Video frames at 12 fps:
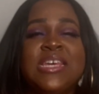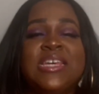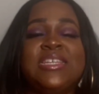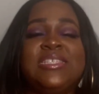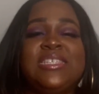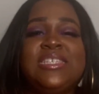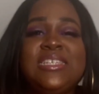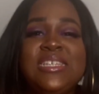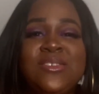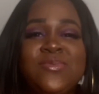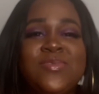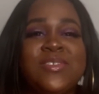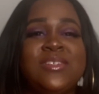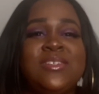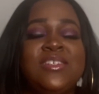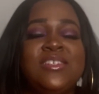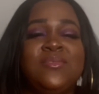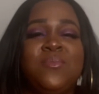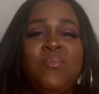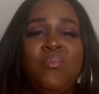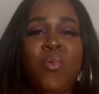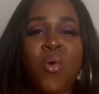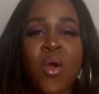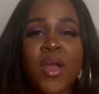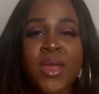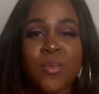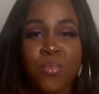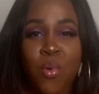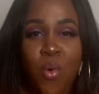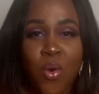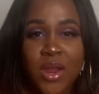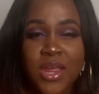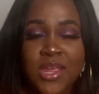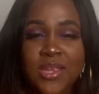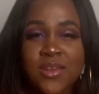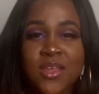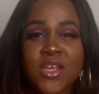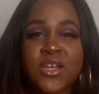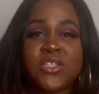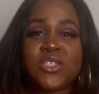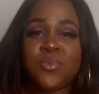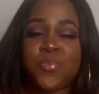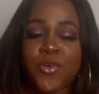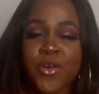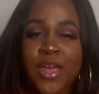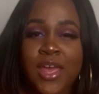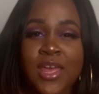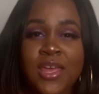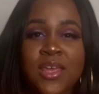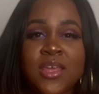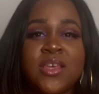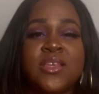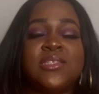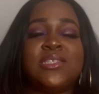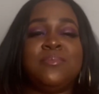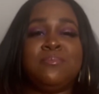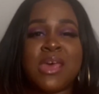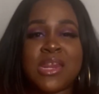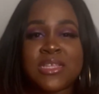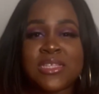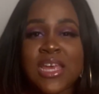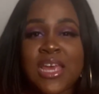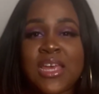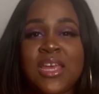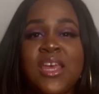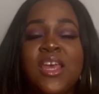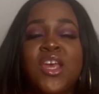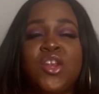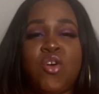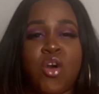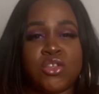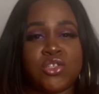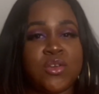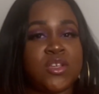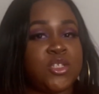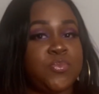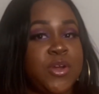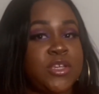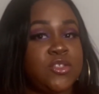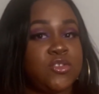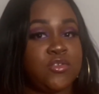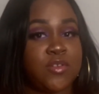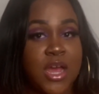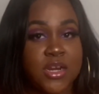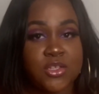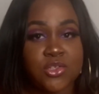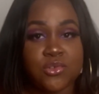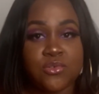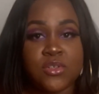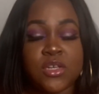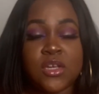it's even more important to pray, to meditate, and also express gratitude.